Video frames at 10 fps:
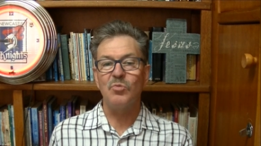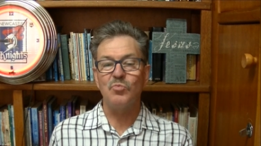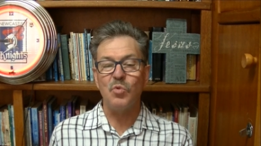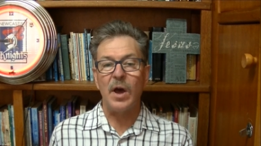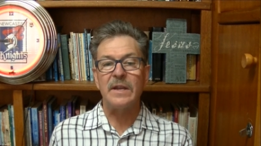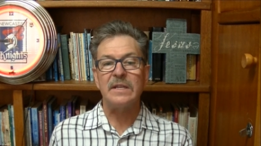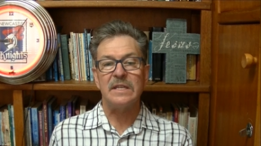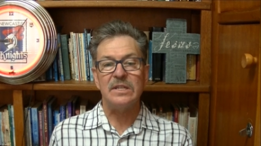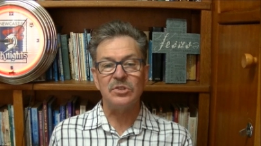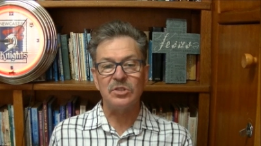Run
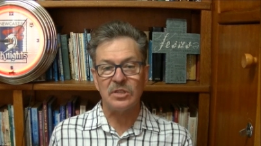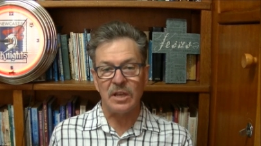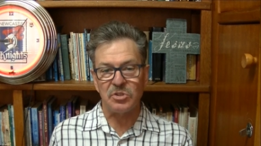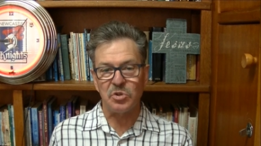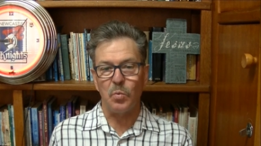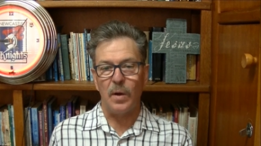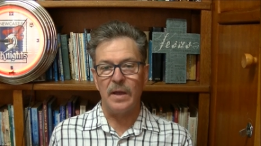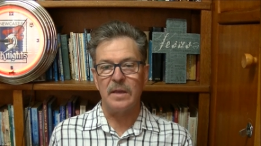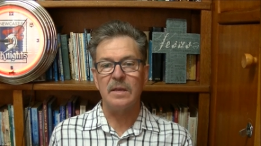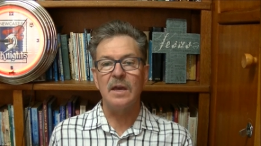in such a
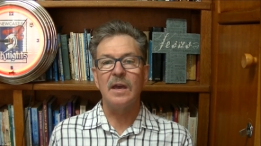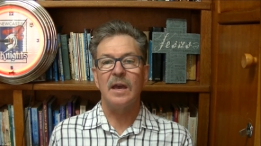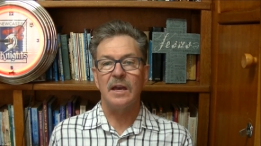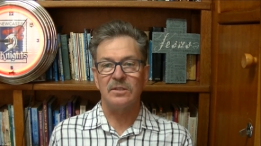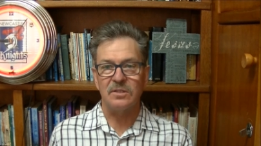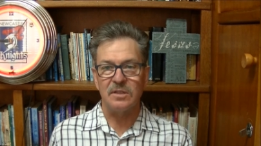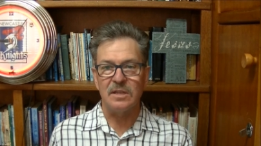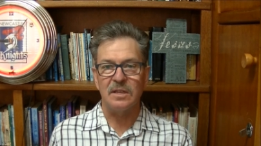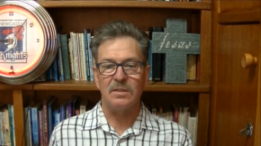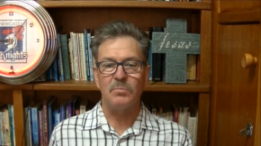way as to
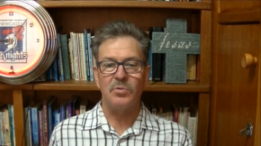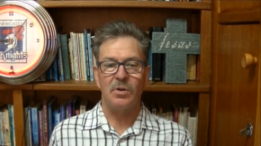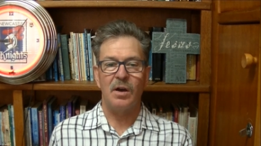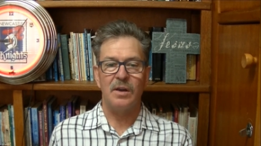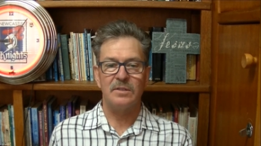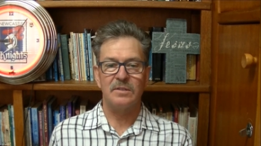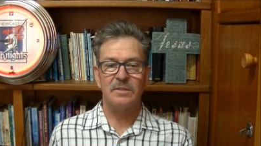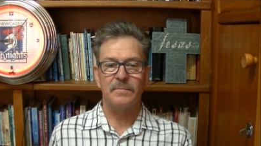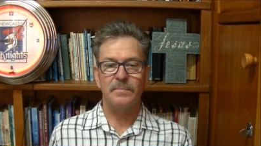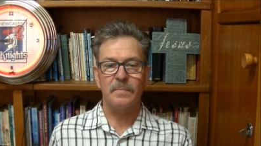get the
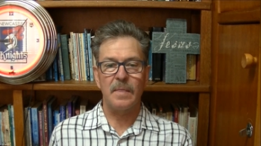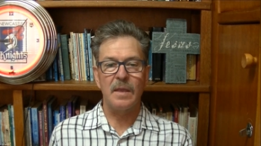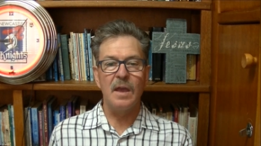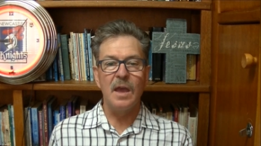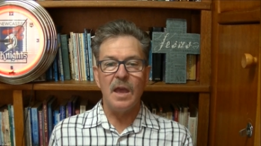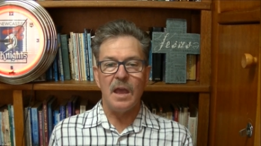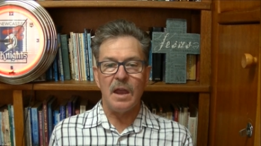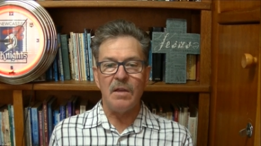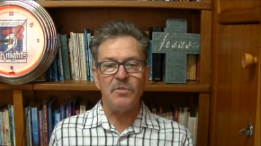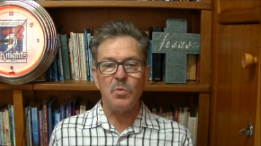prize.
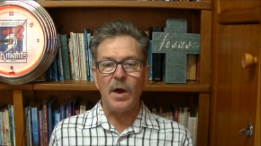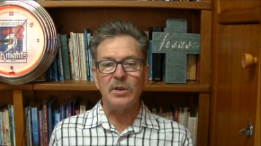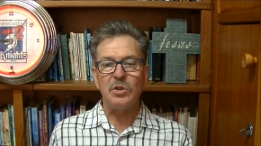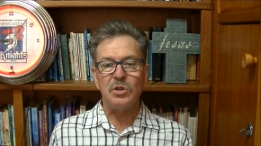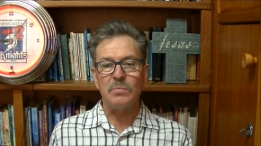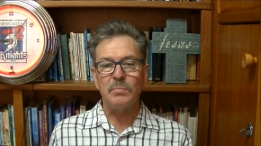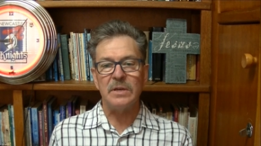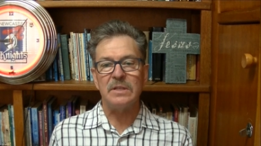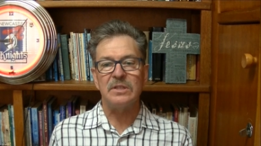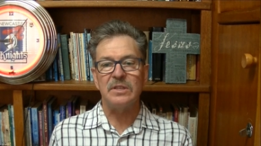Everyone who
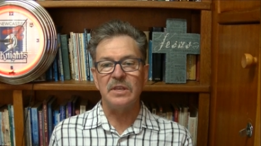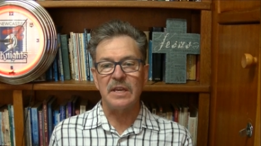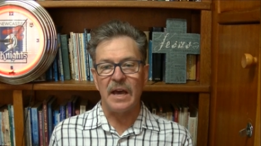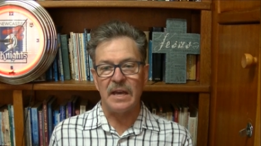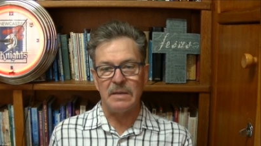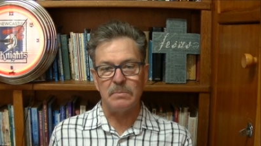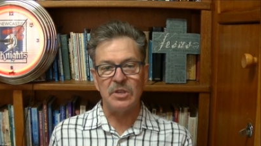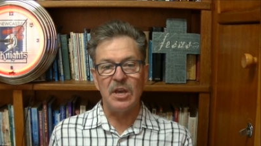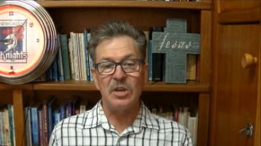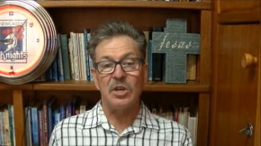competes in the
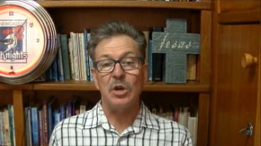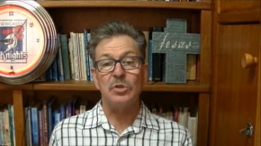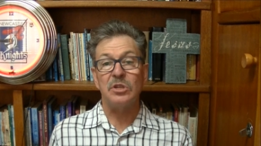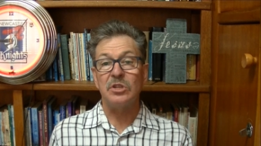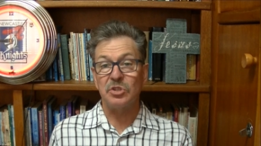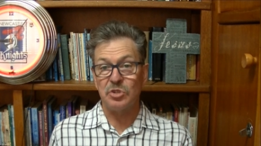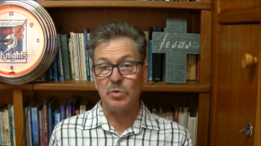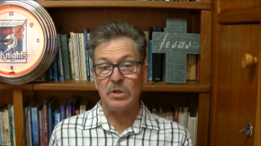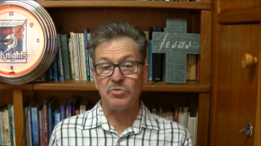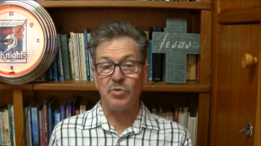games goes into
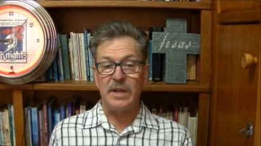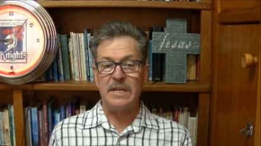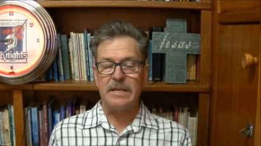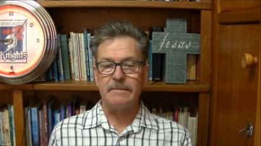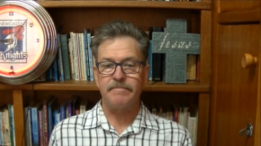strict training.